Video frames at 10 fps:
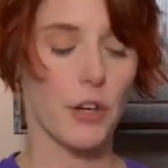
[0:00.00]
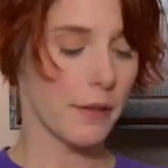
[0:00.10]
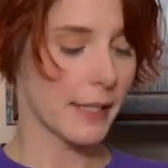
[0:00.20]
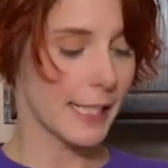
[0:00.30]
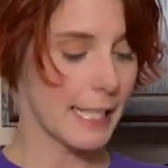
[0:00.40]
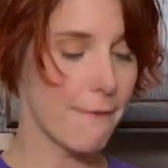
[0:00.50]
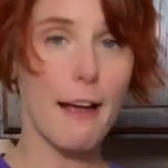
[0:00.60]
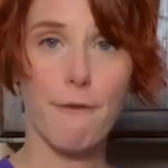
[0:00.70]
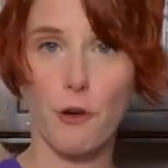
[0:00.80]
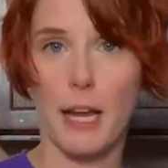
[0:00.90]
out
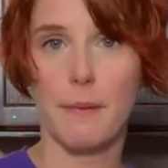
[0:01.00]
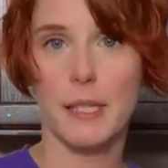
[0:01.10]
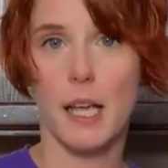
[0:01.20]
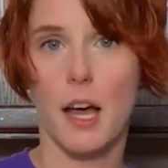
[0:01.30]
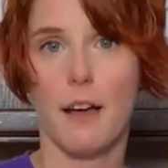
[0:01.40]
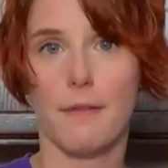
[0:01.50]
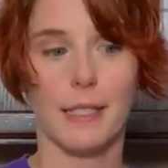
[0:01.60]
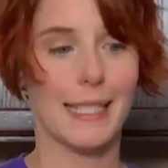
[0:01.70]
65 grams of